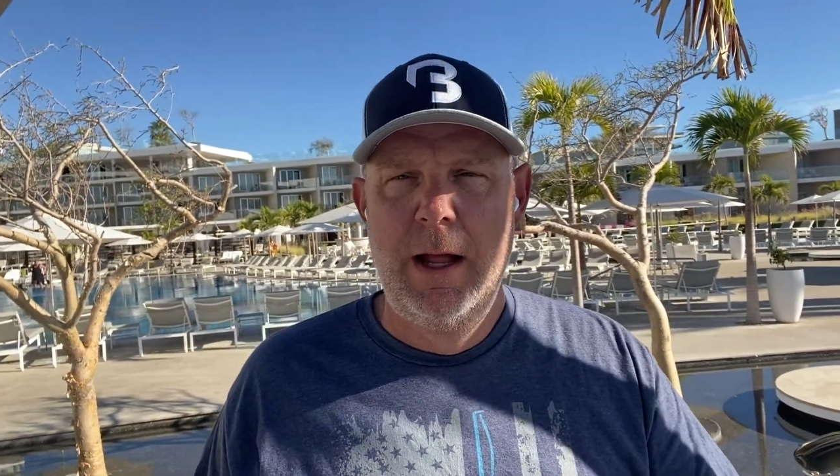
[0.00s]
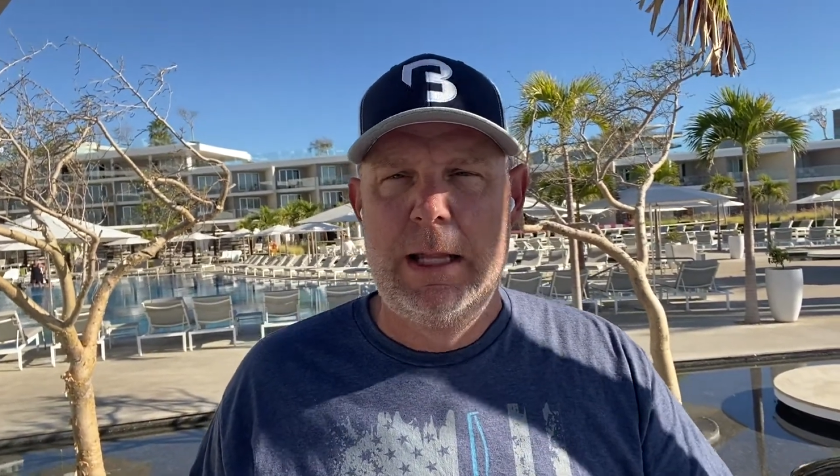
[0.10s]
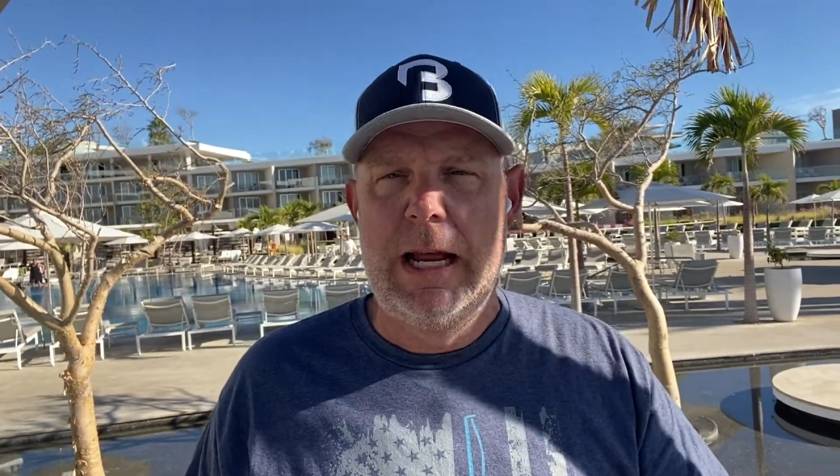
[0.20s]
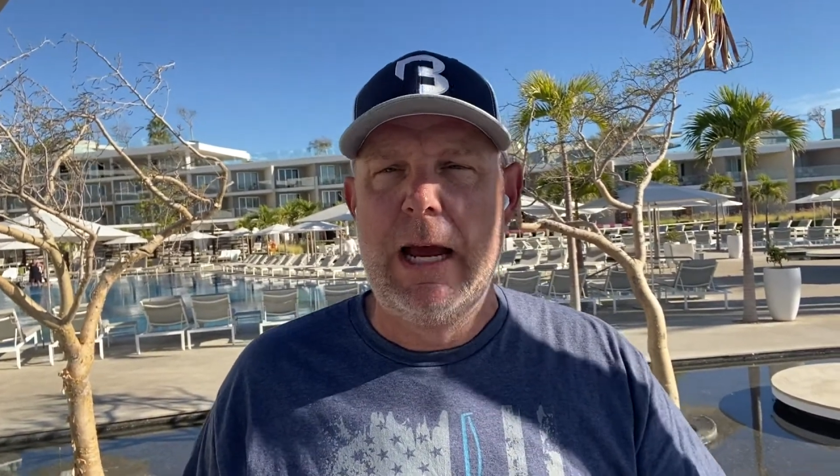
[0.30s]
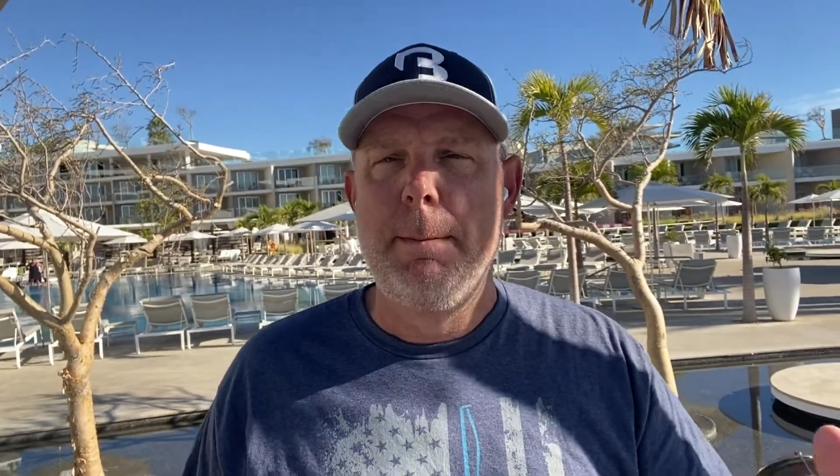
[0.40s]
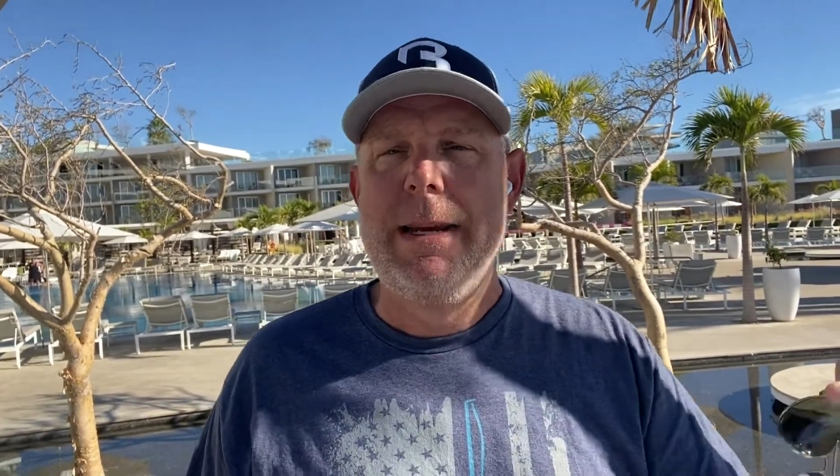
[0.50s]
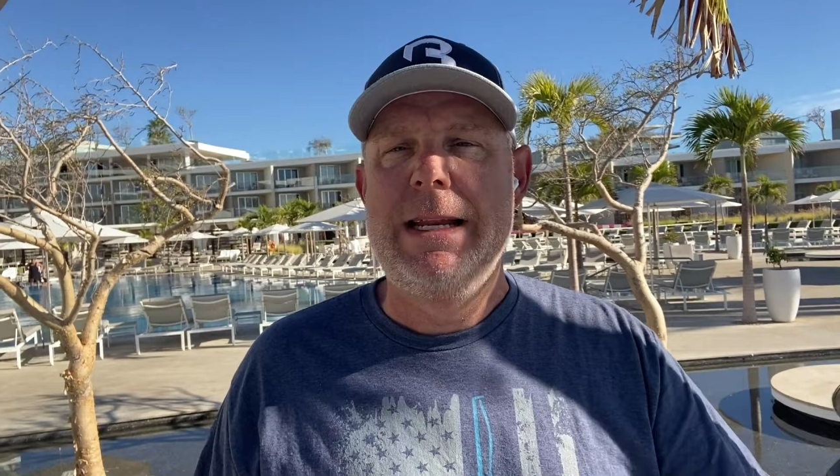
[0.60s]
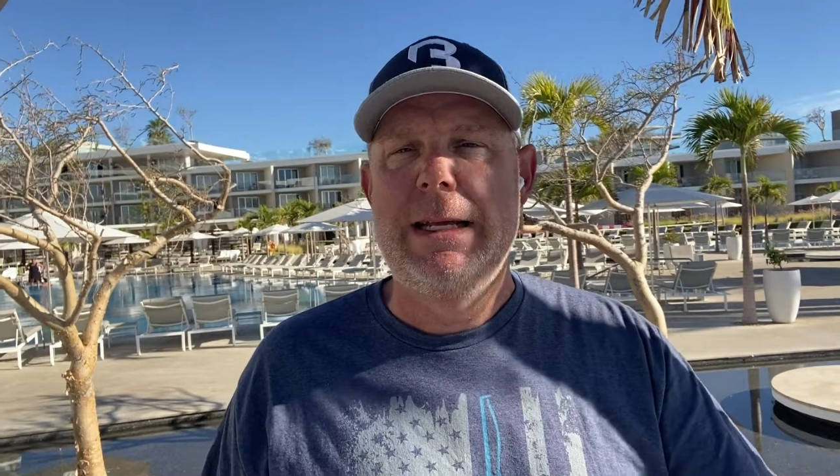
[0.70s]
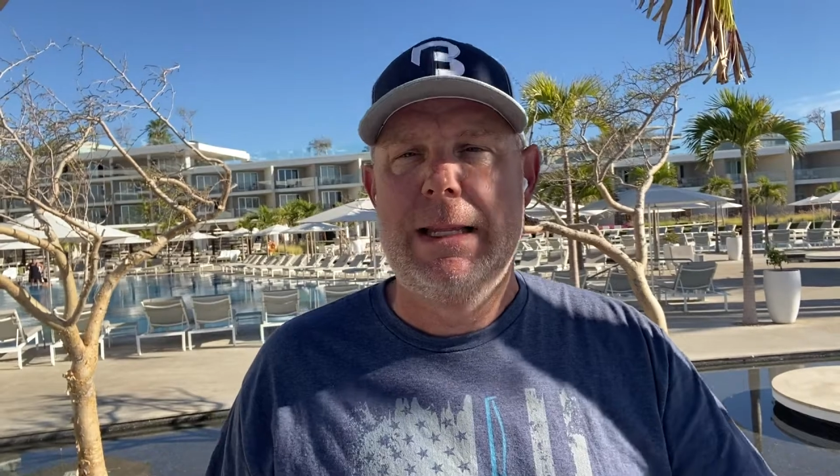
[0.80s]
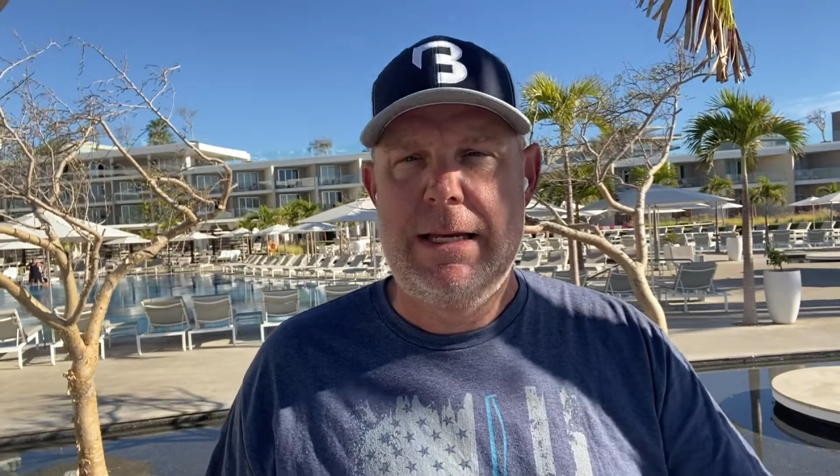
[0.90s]
that I
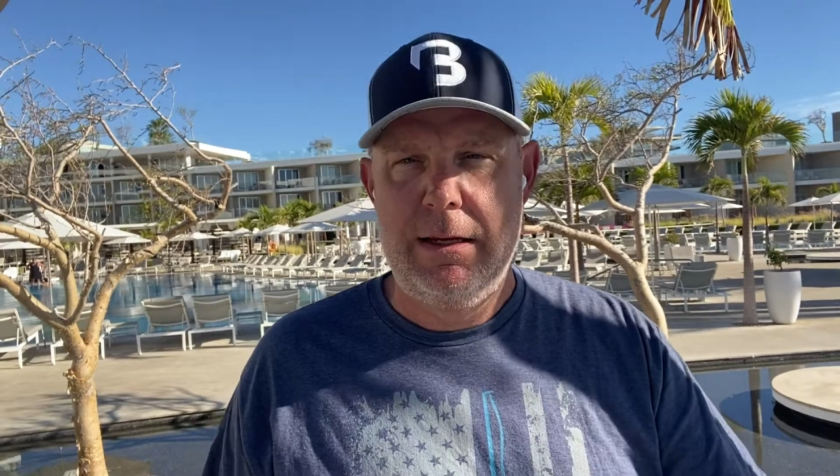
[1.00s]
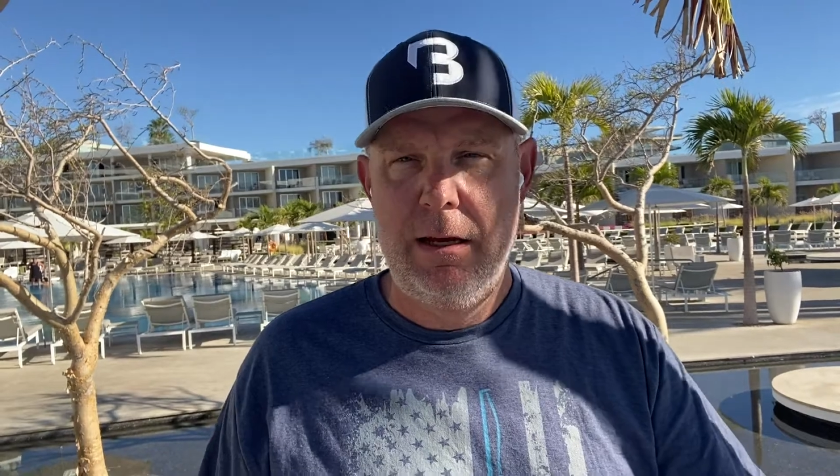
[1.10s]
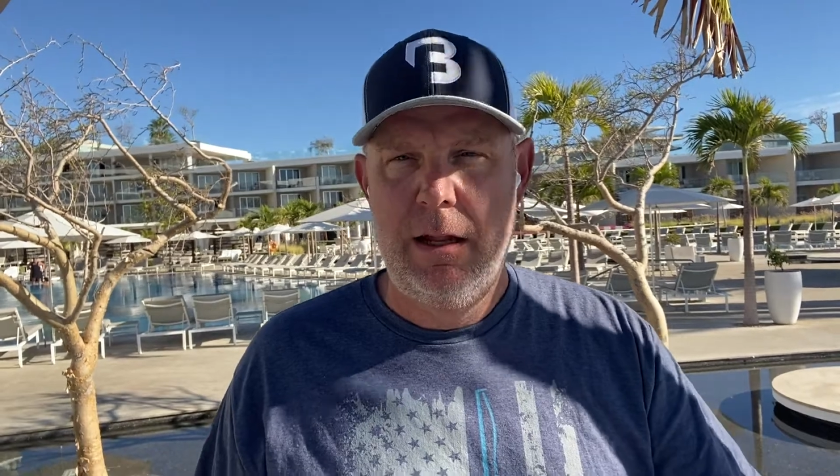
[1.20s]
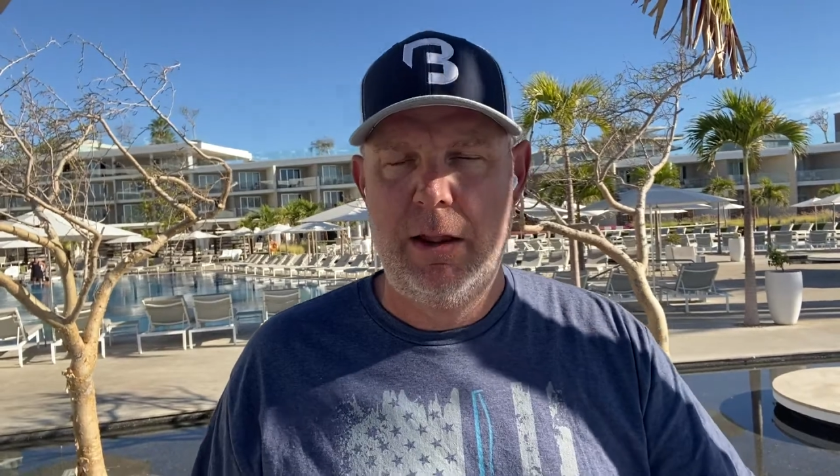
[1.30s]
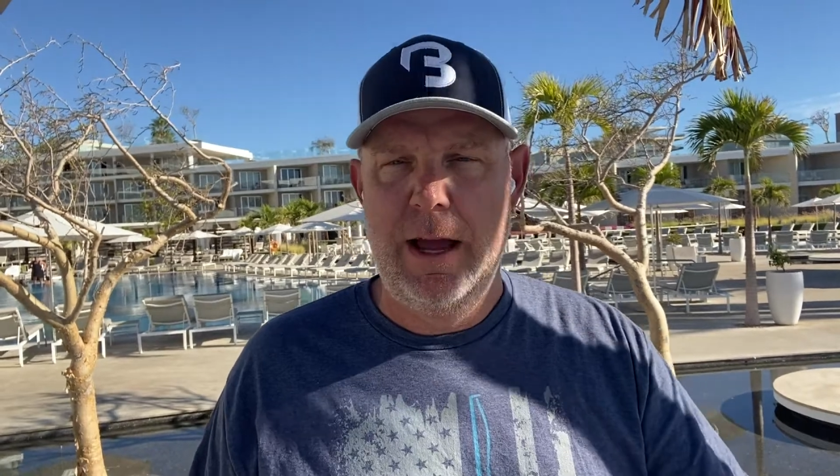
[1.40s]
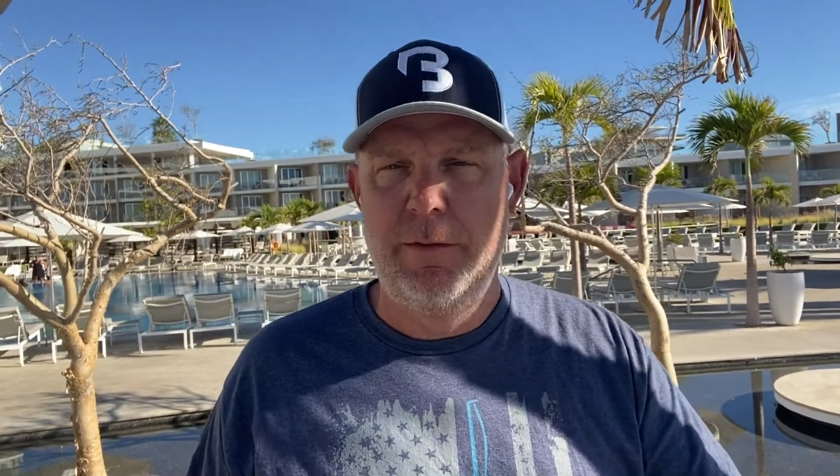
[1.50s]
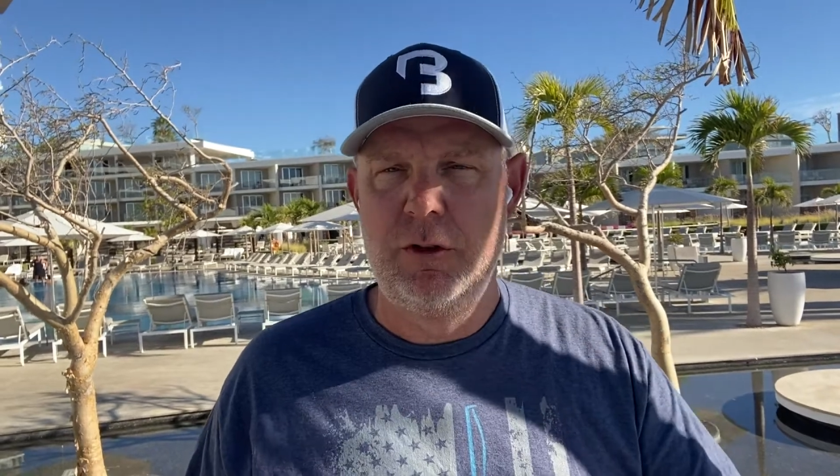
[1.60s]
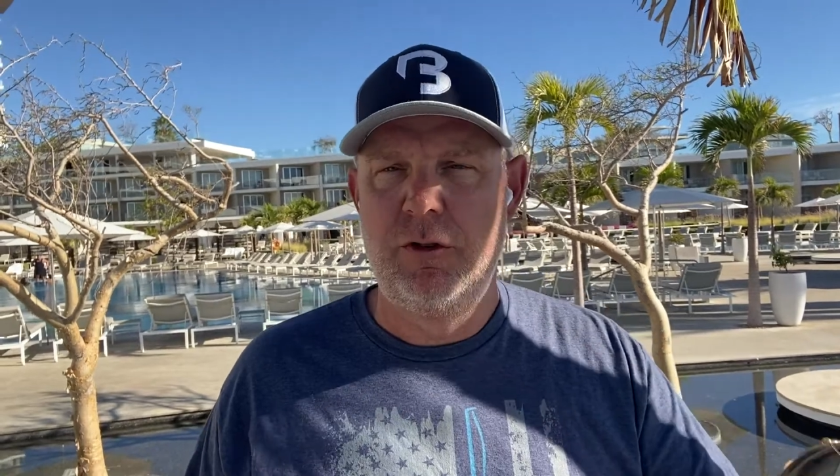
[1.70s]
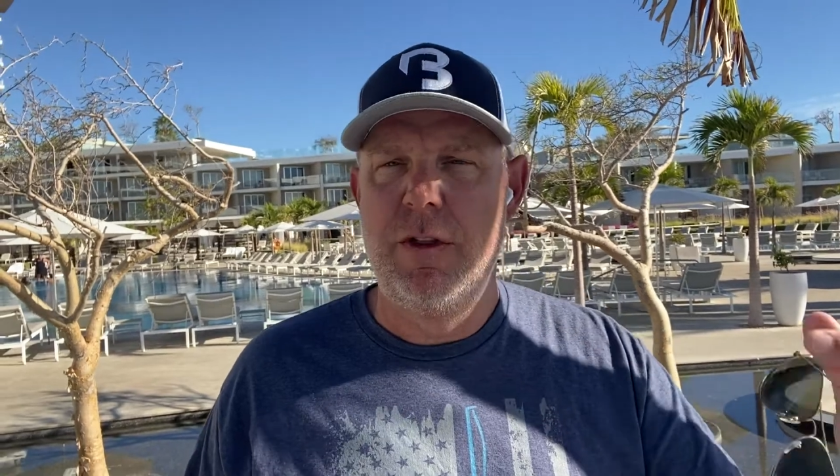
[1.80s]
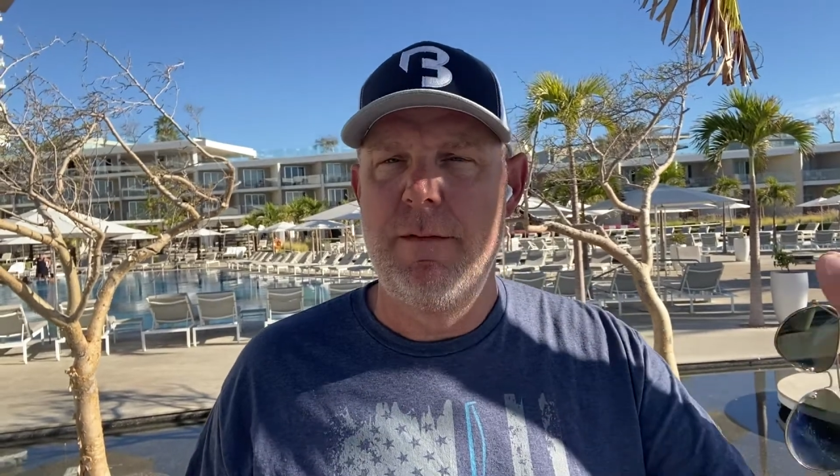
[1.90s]
immediately leveraged